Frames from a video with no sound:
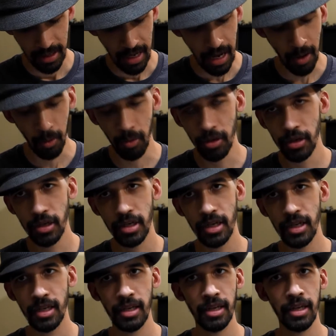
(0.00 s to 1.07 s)
I would
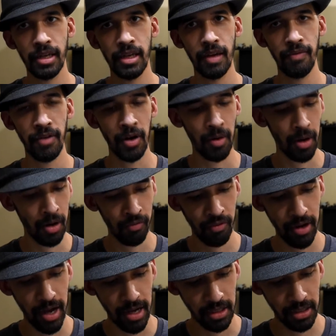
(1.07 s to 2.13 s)
give out a
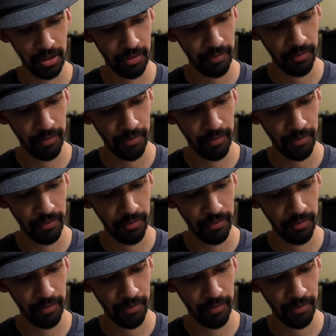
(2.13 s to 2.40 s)
reaction